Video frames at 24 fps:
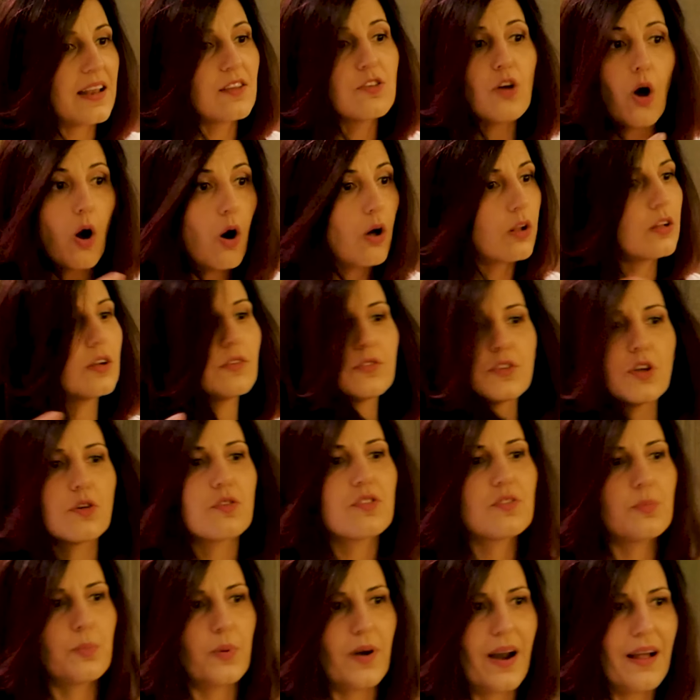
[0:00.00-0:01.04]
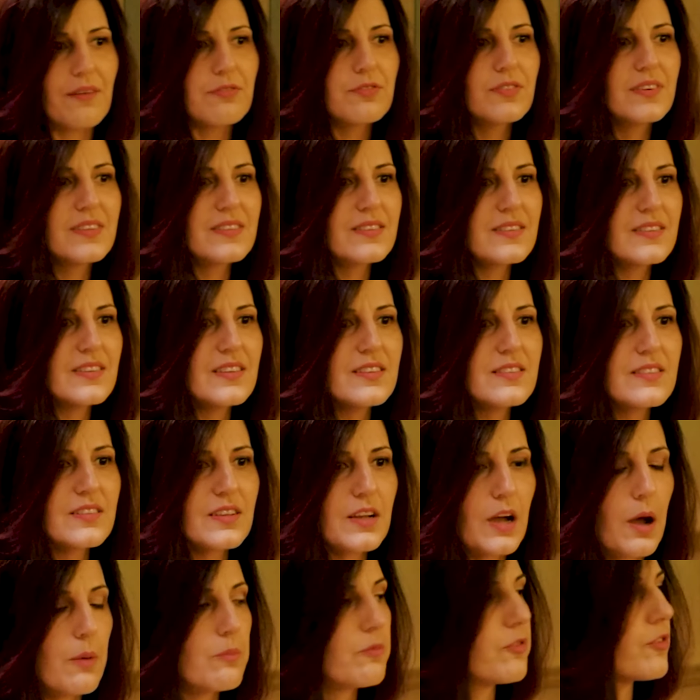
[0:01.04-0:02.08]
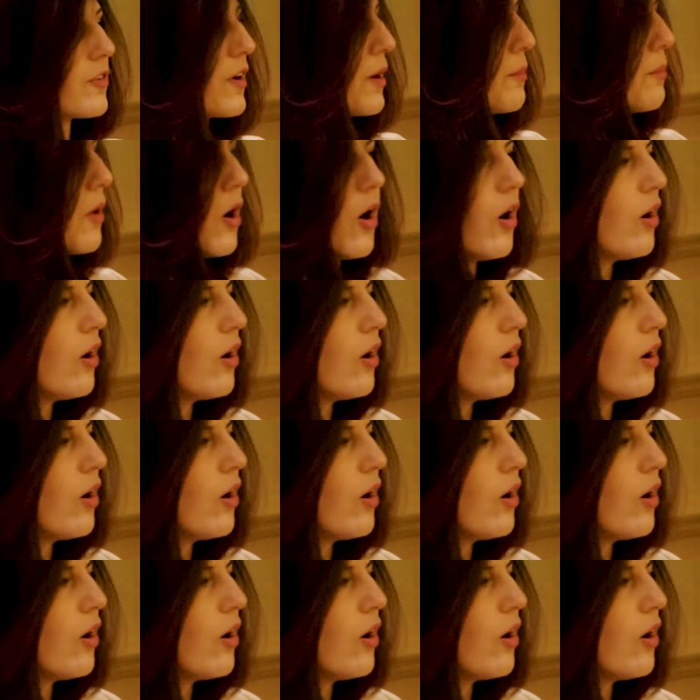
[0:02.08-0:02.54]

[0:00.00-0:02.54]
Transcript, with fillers: and all of those preferences come from